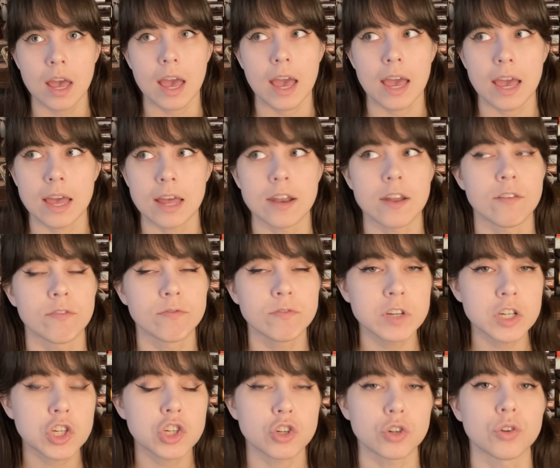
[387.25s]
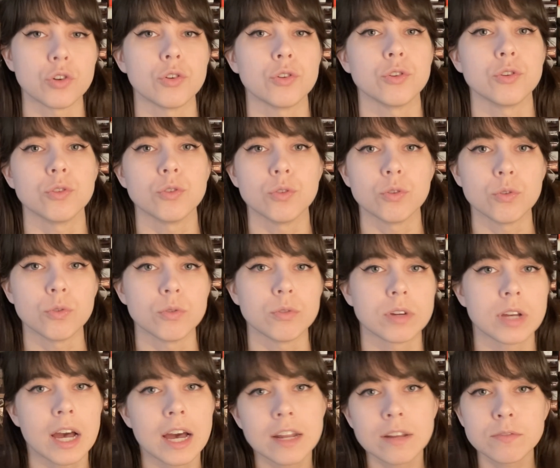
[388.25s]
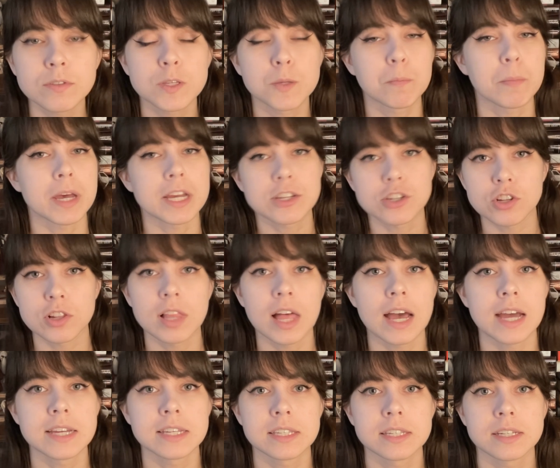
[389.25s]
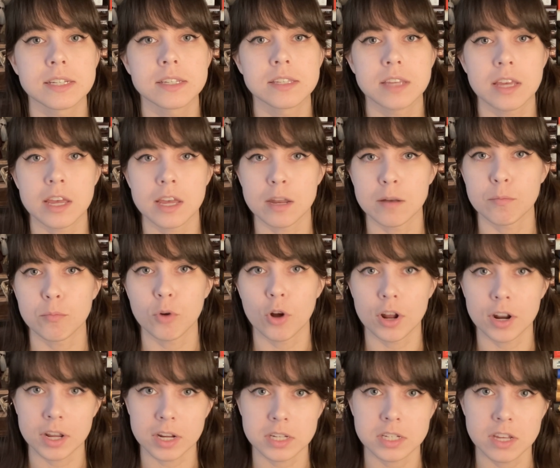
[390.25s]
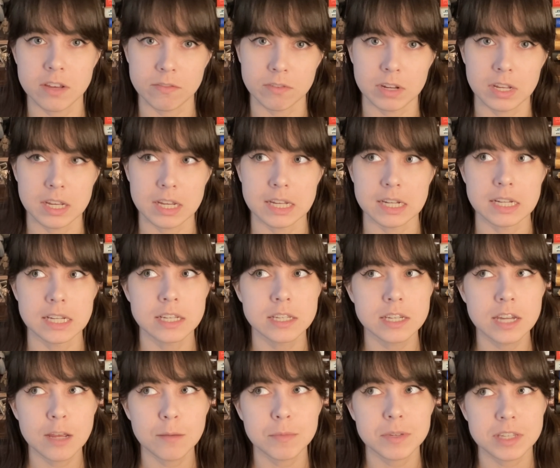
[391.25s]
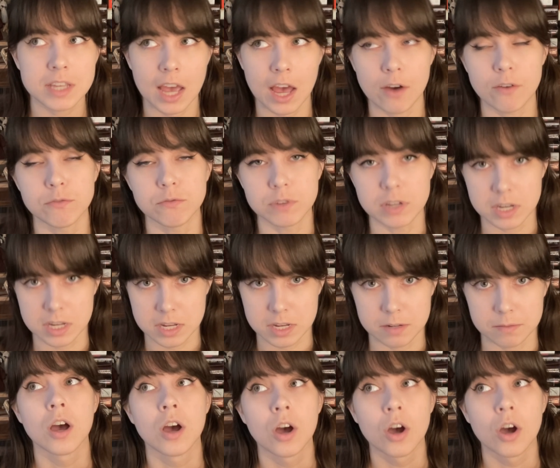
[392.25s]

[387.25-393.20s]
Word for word: an official who kind of specializes in productivity, and his name is Count Vidian.